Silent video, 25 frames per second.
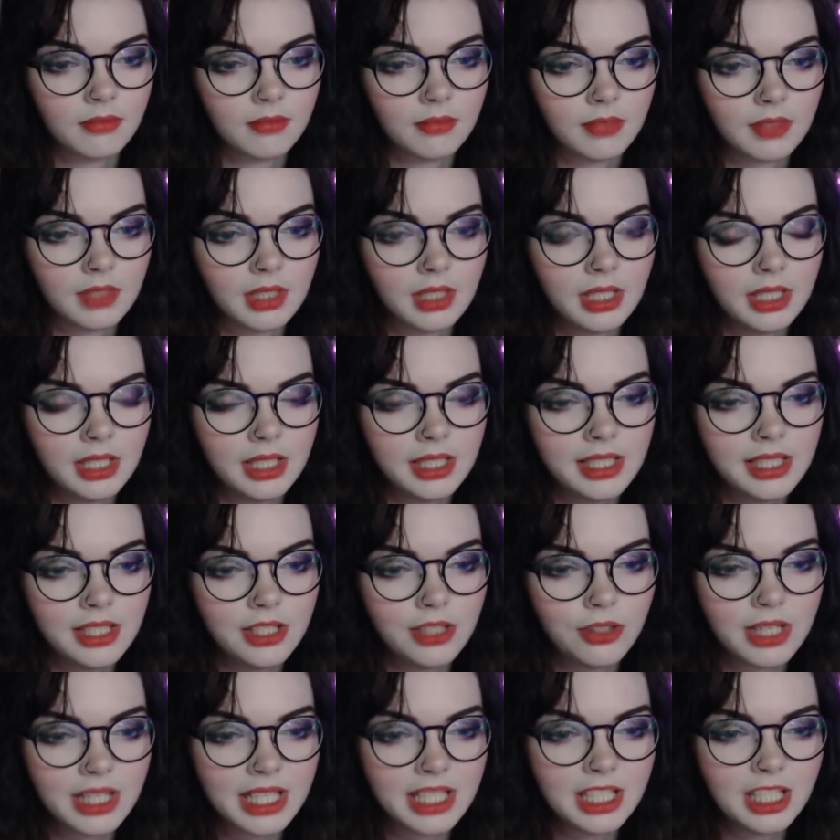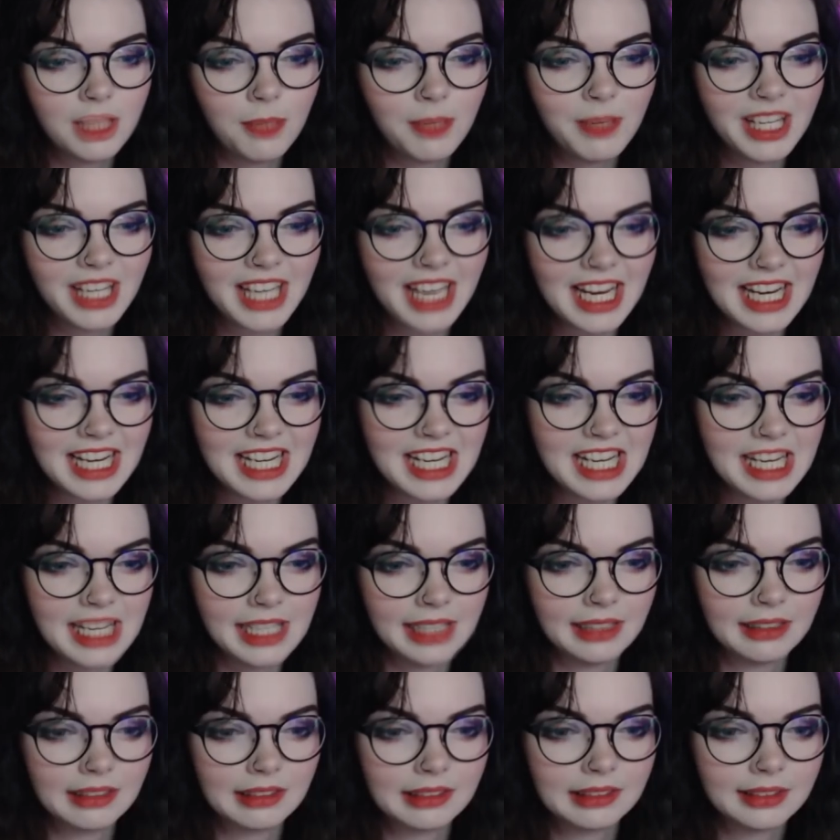Is he drinking WKD?
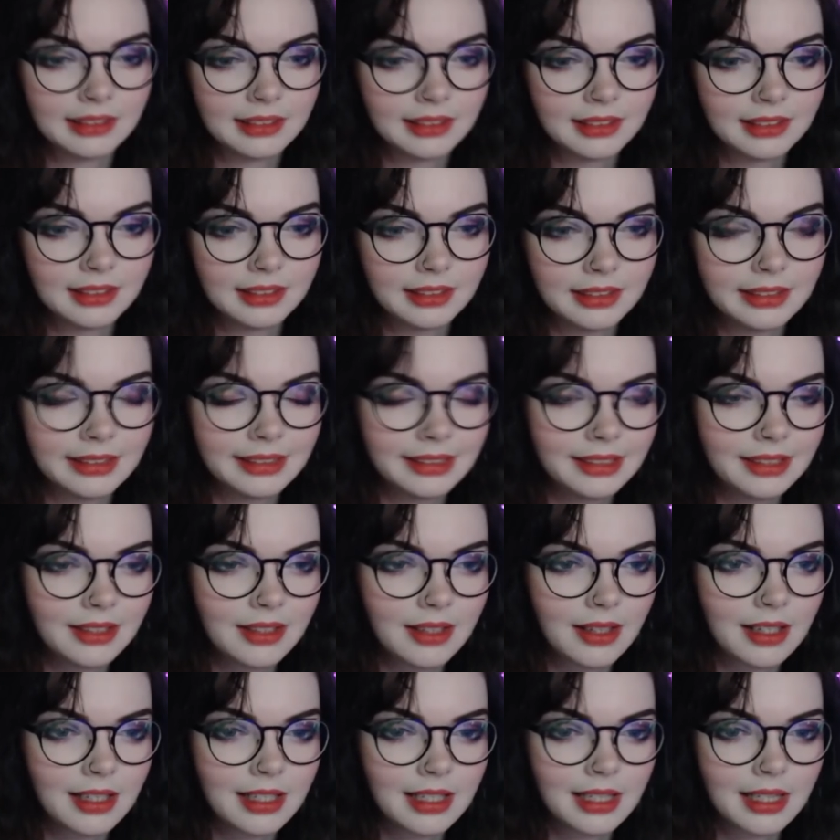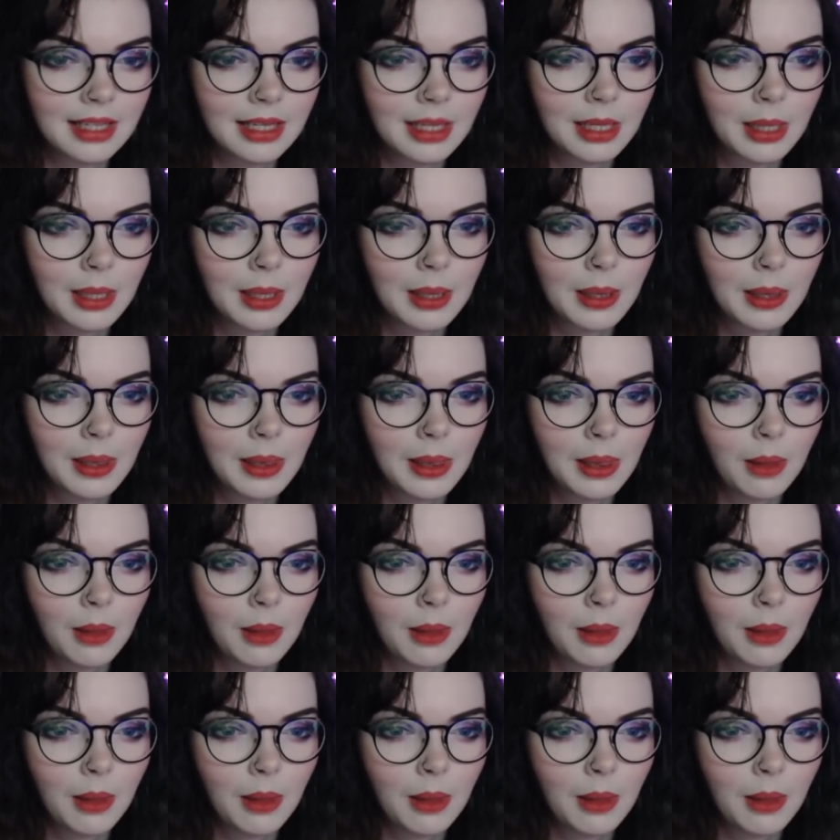Coruscant. No escape.